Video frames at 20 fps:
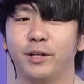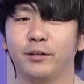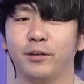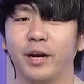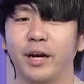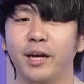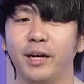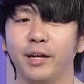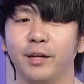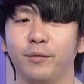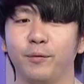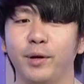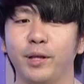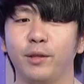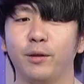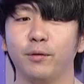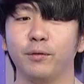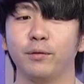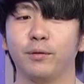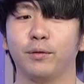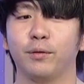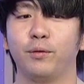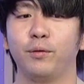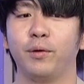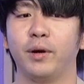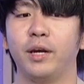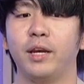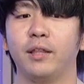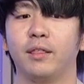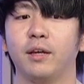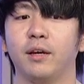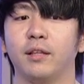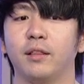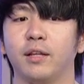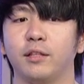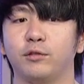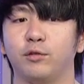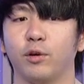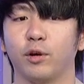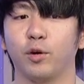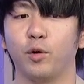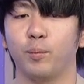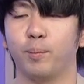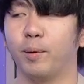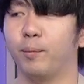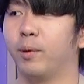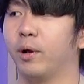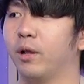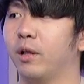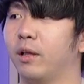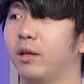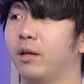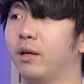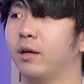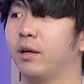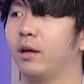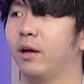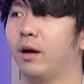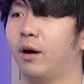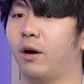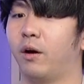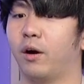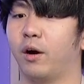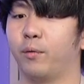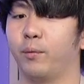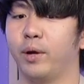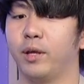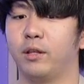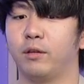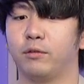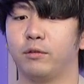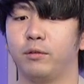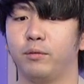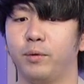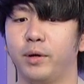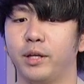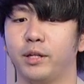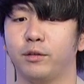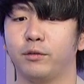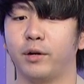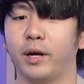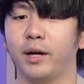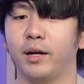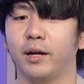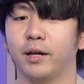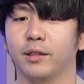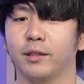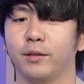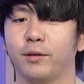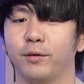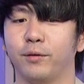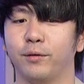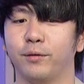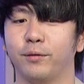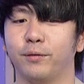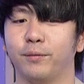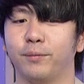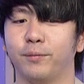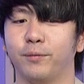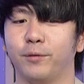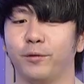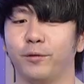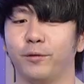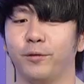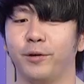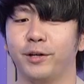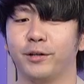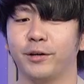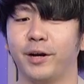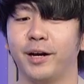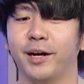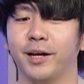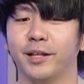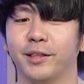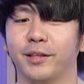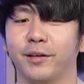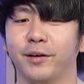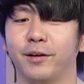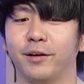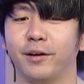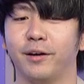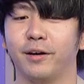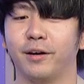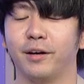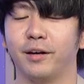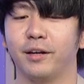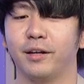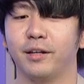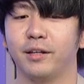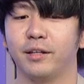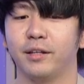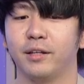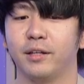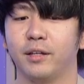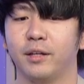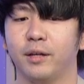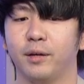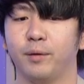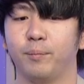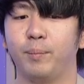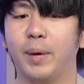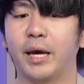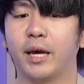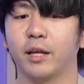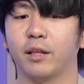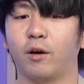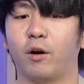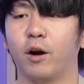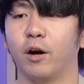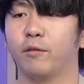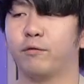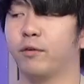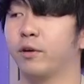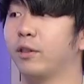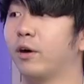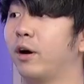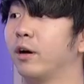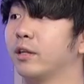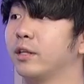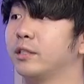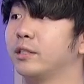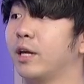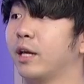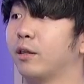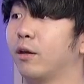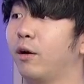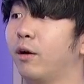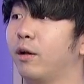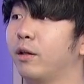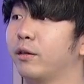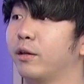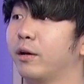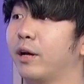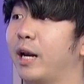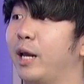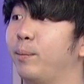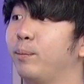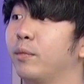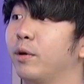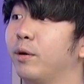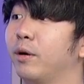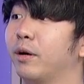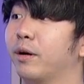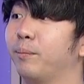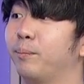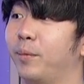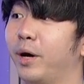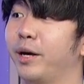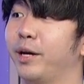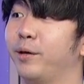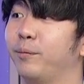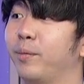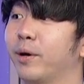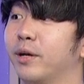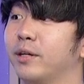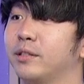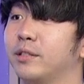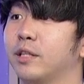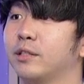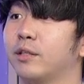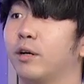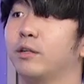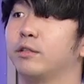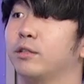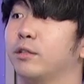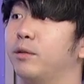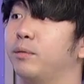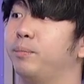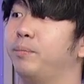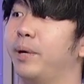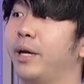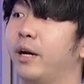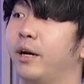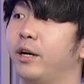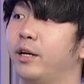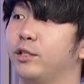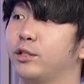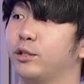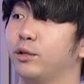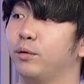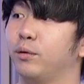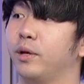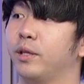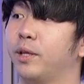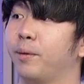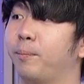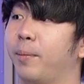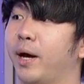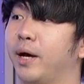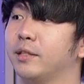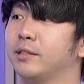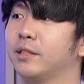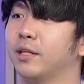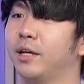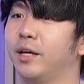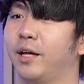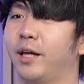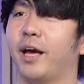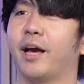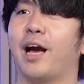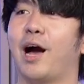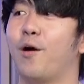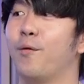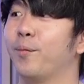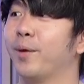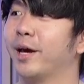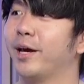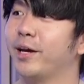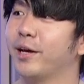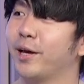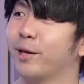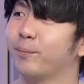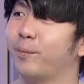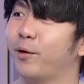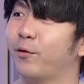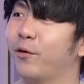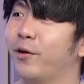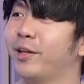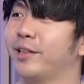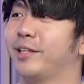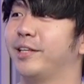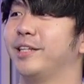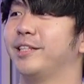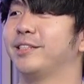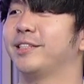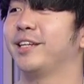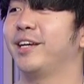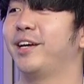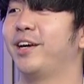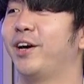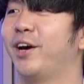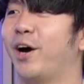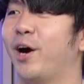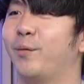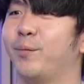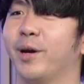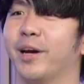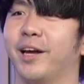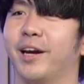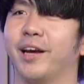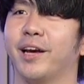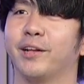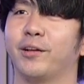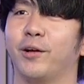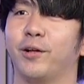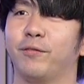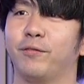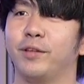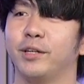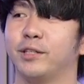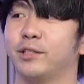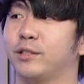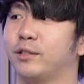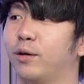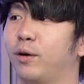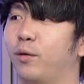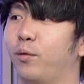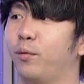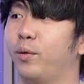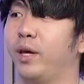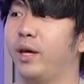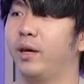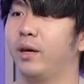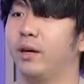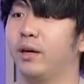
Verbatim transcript: try we don't do anything that's recoupable, or we we try not to we try not to make it hard for the artist at all mm -hmm. to claim their money because that's also been an issue in the past. Like, how am I going to get my royalties? Yeah. How am I going to get all of this? So we